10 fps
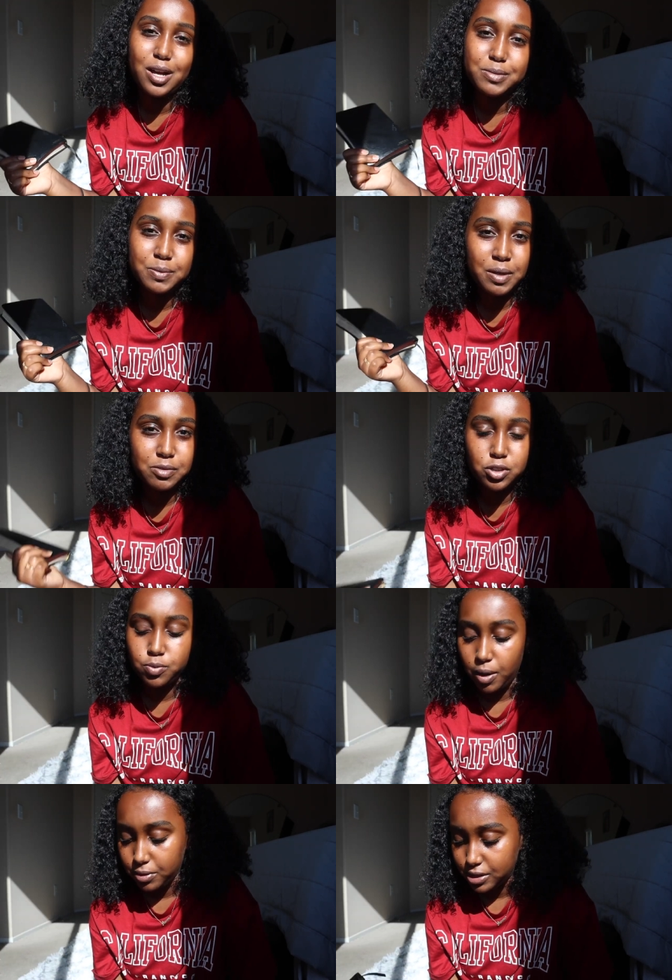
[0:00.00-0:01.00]
Um, sometimes I'll
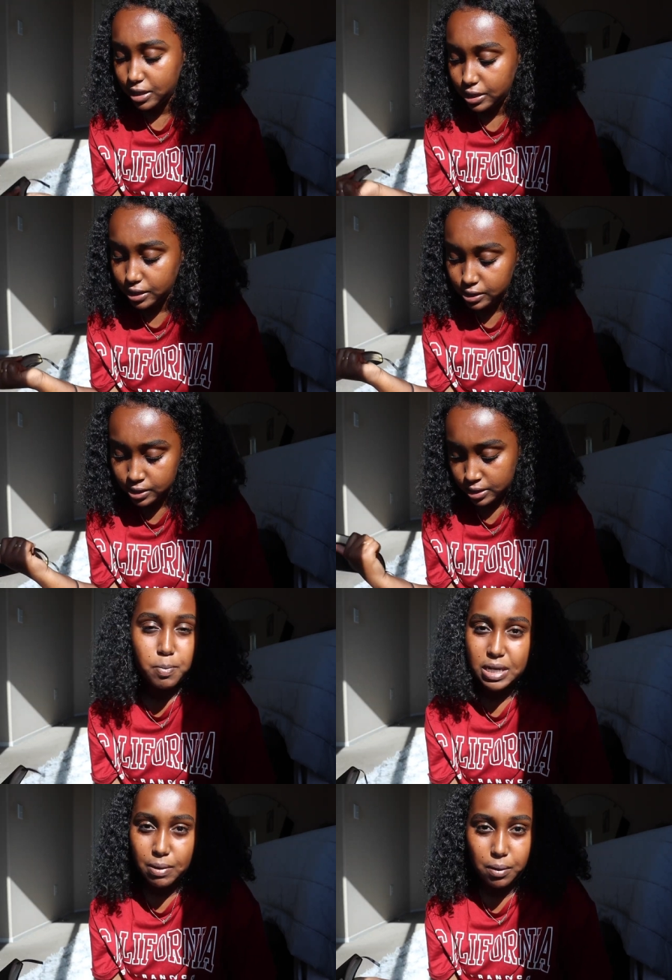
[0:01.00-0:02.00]
do Bible study,
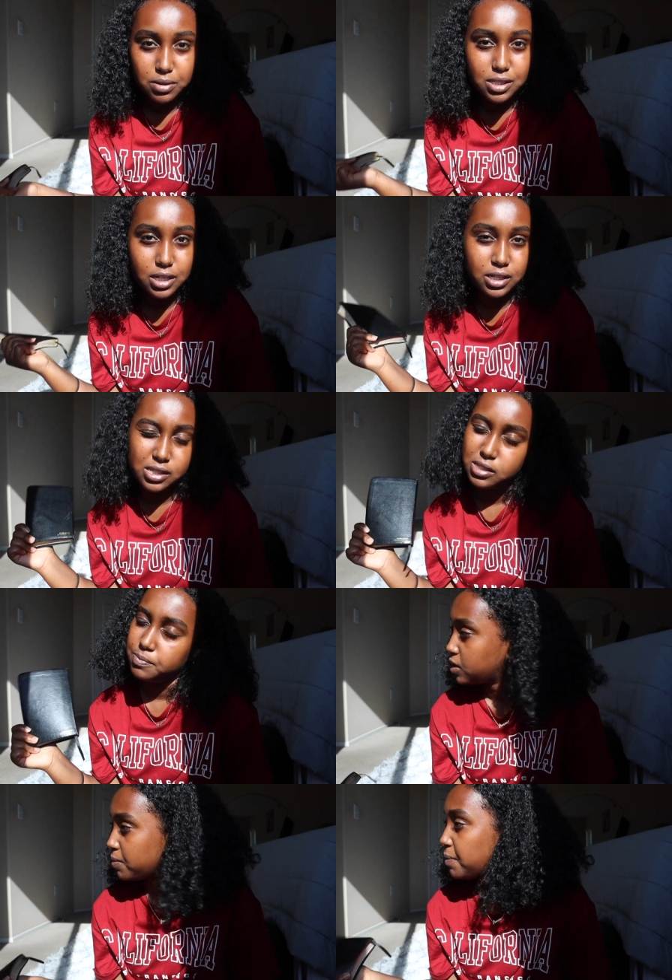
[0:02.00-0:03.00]
mini Bible studies.
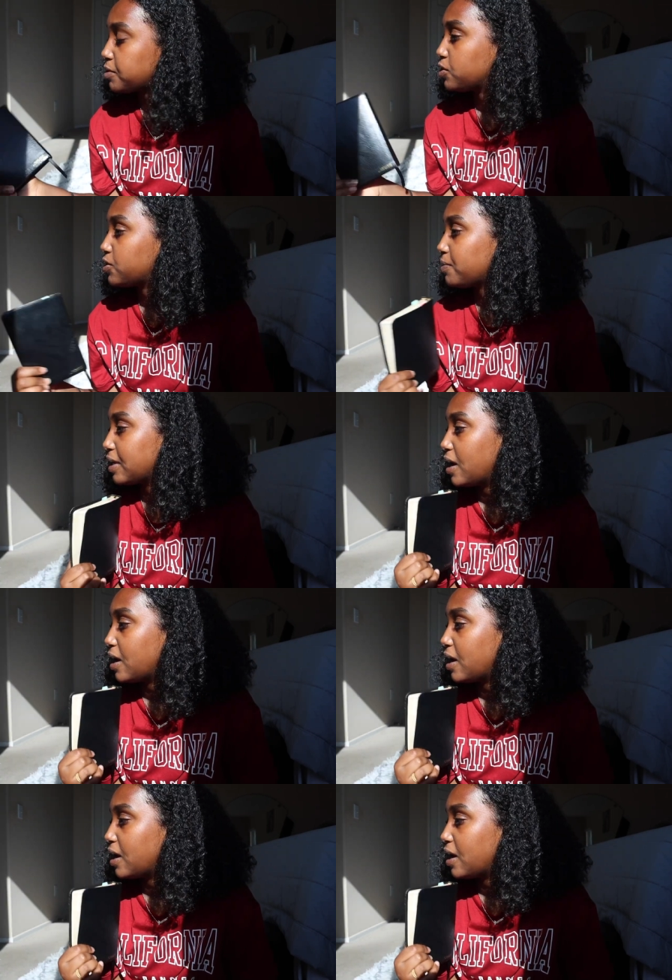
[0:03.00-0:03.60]
Sometimes I'll do something